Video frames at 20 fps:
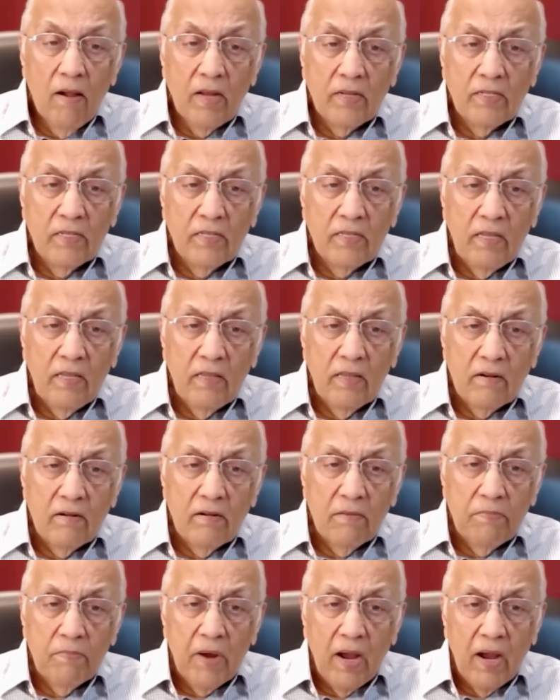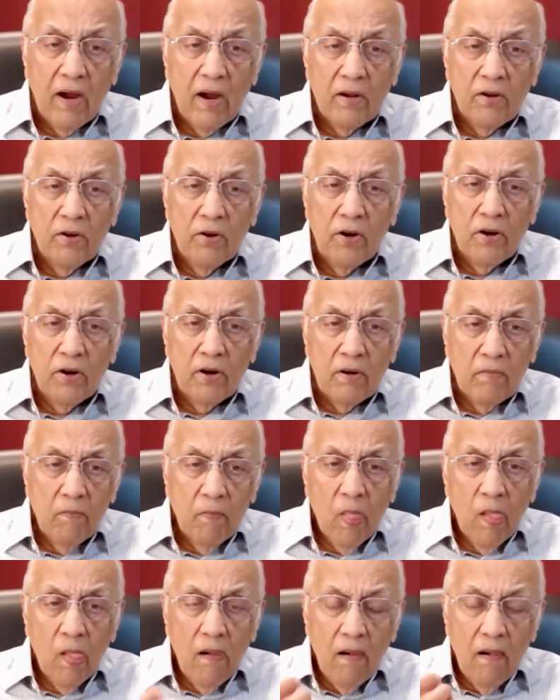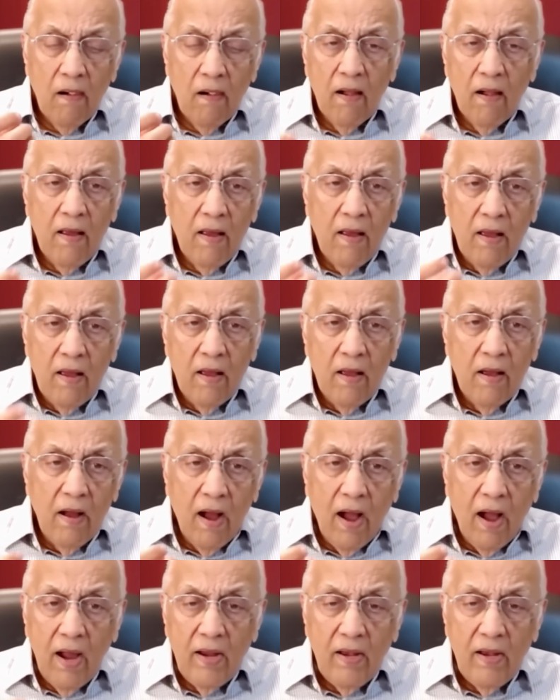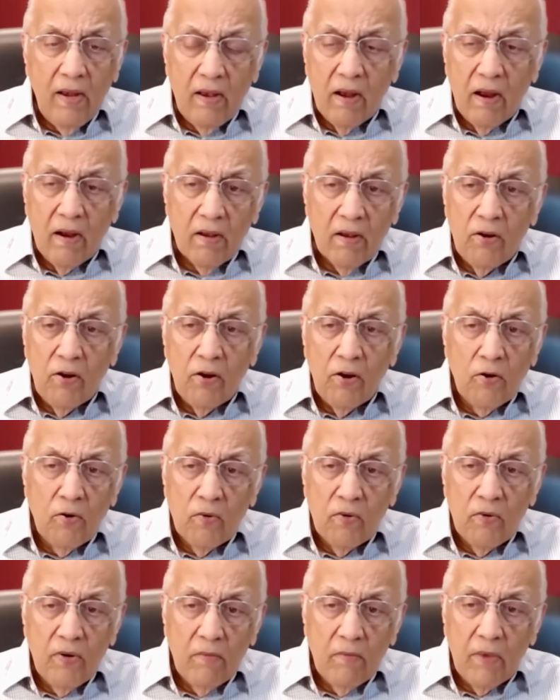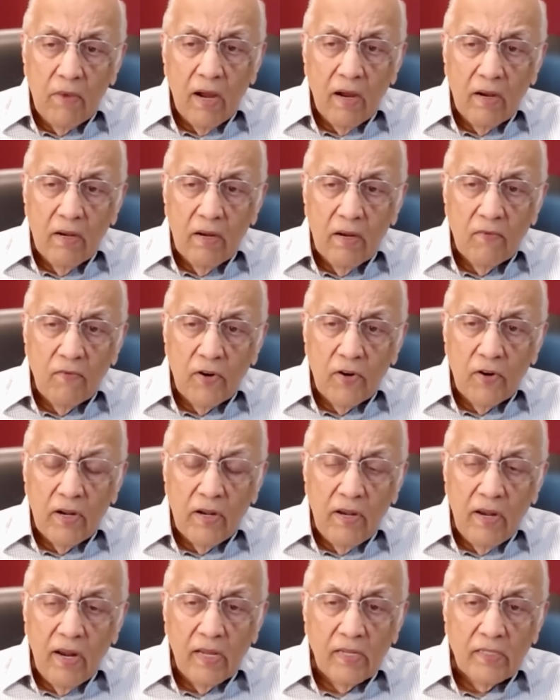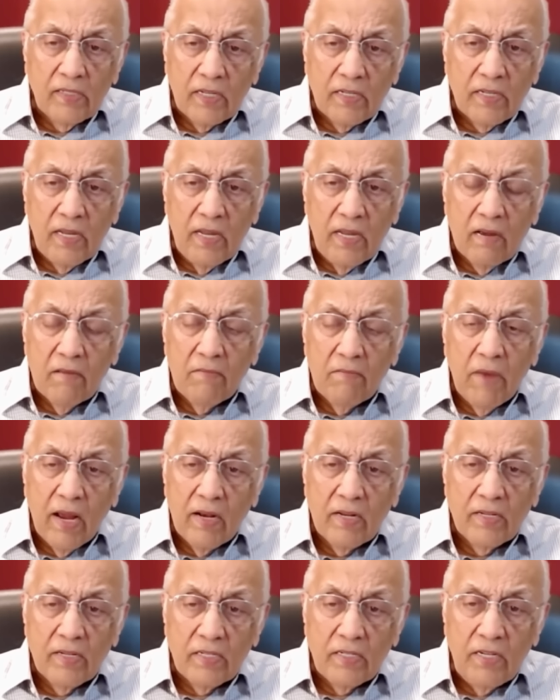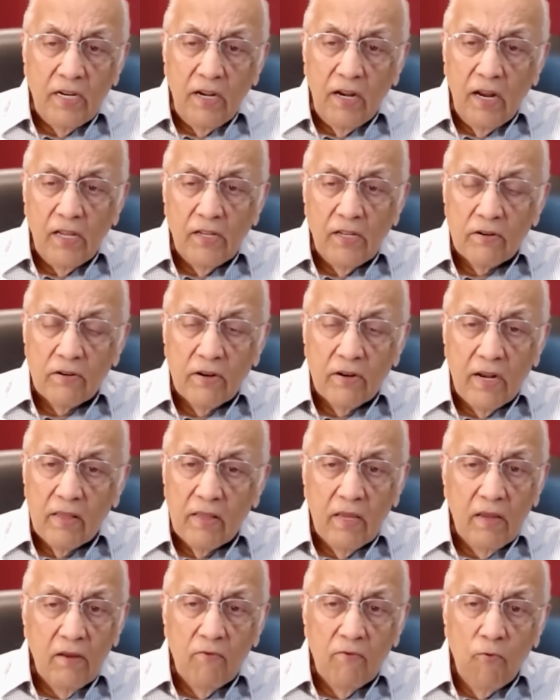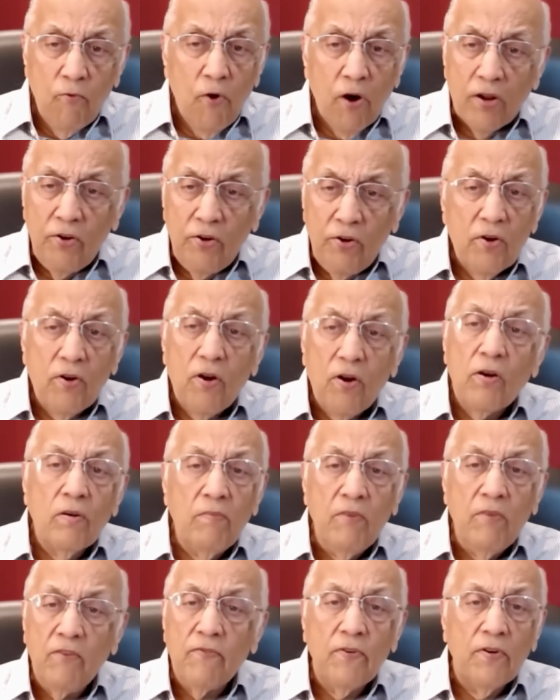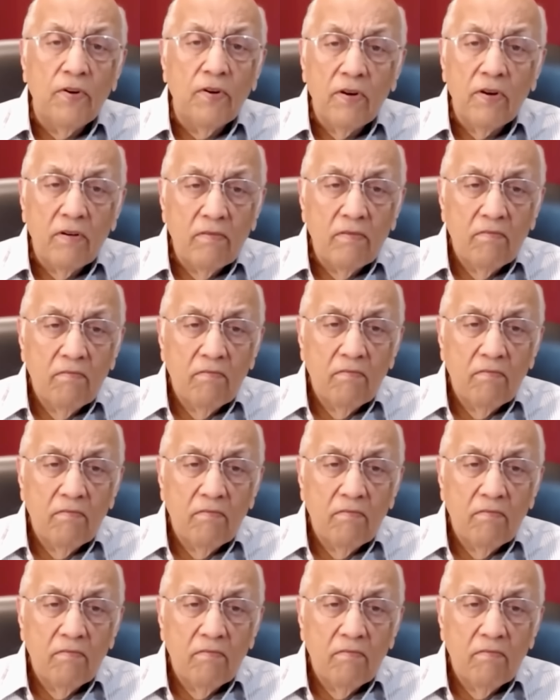That's the thing that gripped my heart. Lord, I did not know in my unconverted days as a young man, as a teenager or anything, what you called me for.